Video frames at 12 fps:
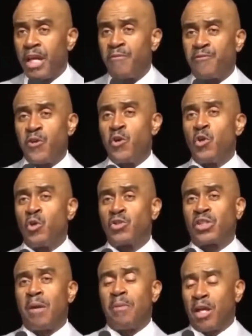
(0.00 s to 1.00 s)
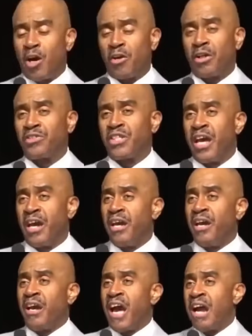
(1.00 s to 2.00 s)
Fools come along and say,
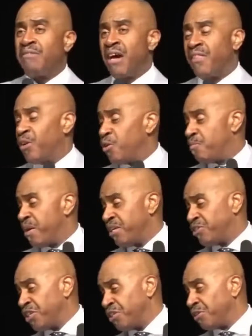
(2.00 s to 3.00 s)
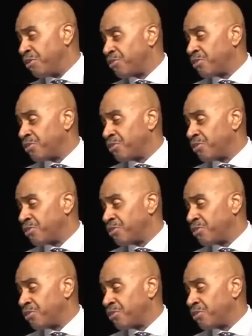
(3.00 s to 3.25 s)
I'd rather obey Jesus